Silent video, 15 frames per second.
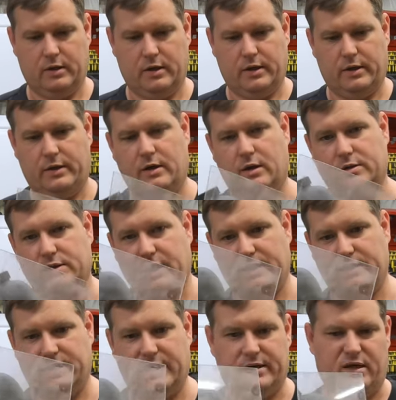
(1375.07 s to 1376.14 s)
And then I'll
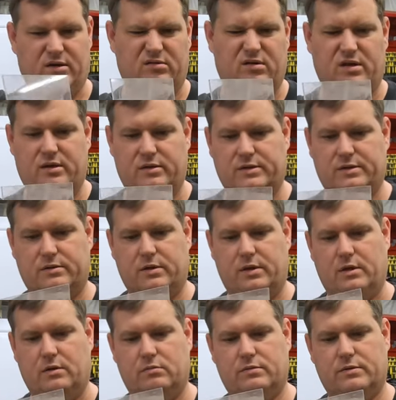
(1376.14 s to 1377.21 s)
tighten that down. It's,
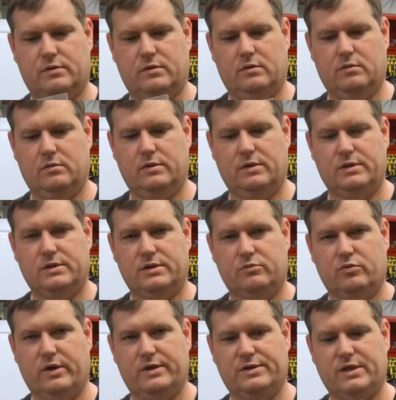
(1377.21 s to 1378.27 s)
you
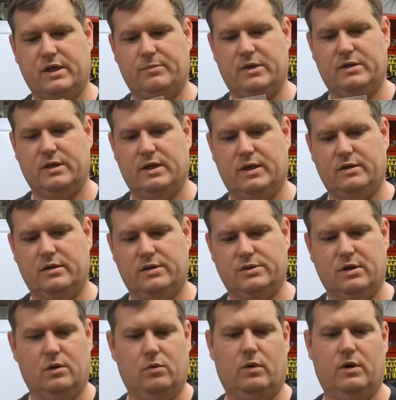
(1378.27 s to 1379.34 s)
know, semi-tight
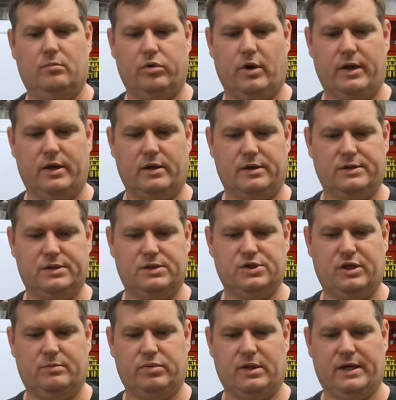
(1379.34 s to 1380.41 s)
because you don't want to break it because it's
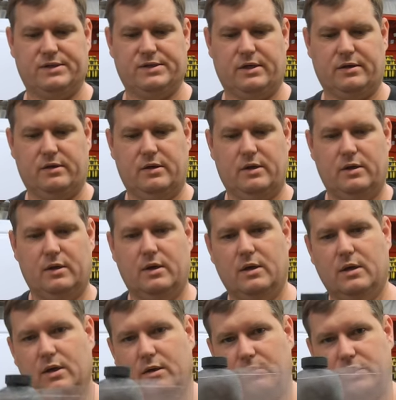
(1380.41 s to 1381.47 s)
cheap plastic.
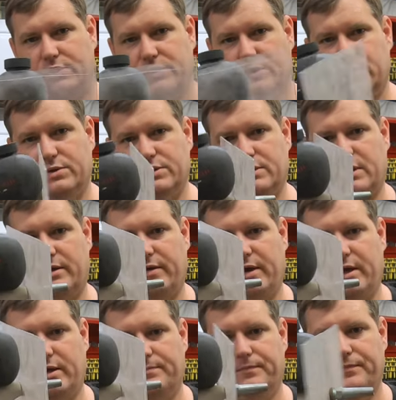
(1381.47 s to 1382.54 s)
But you do just like
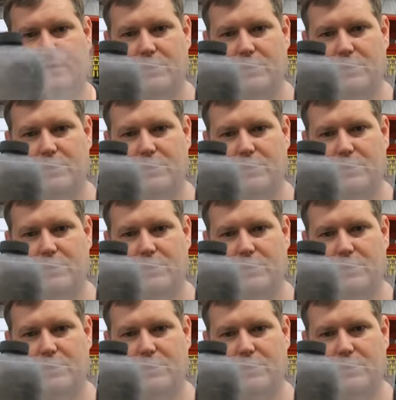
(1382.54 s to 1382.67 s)
that.